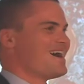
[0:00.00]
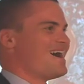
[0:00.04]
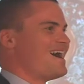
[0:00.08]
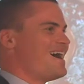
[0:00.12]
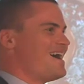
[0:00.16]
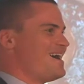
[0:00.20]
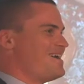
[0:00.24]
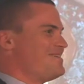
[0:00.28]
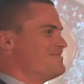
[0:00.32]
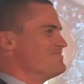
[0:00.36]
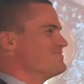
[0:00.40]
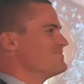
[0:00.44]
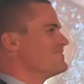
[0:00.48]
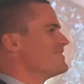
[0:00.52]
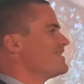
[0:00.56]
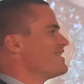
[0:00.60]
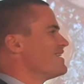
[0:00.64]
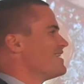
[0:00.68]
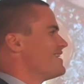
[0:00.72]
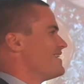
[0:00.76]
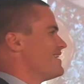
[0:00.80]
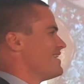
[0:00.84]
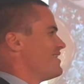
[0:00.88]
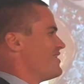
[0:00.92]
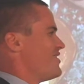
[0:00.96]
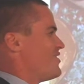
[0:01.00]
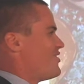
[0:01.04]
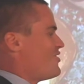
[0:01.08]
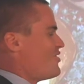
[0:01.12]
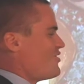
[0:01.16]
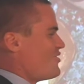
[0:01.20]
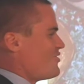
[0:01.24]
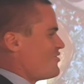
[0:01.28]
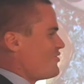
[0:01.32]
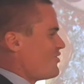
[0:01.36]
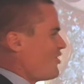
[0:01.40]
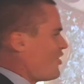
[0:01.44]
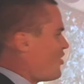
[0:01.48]
um,
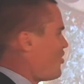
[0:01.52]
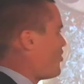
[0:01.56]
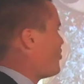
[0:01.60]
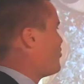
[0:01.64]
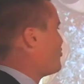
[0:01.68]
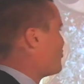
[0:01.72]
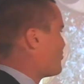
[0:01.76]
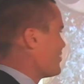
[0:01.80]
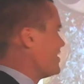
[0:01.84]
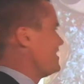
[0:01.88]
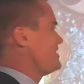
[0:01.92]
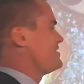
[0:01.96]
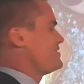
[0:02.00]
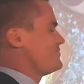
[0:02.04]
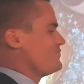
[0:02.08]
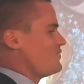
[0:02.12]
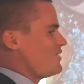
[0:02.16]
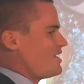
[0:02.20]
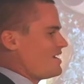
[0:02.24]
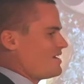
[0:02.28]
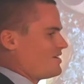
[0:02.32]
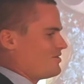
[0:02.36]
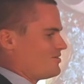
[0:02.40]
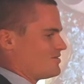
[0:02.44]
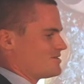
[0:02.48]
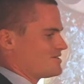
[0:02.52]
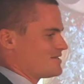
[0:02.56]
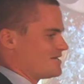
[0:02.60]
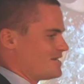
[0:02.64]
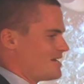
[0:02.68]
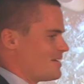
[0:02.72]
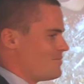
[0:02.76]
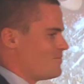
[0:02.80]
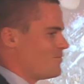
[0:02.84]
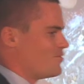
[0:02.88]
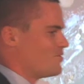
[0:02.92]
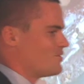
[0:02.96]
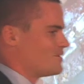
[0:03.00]
the whole reason why Hello
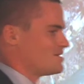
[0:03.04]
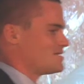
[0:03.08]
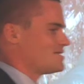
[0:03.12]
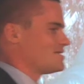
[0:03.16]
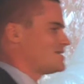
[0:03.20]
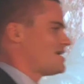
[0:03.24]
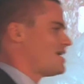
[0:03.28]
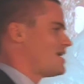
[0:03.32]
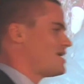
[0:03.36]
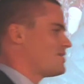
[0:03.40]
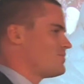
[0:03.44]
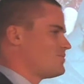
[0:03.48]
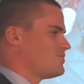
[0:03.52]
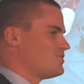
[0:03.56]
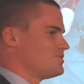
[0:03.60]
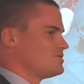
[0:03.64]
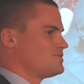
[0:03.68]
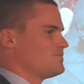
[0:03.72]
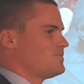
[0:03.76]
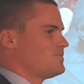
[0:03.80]
Sunday Morning started was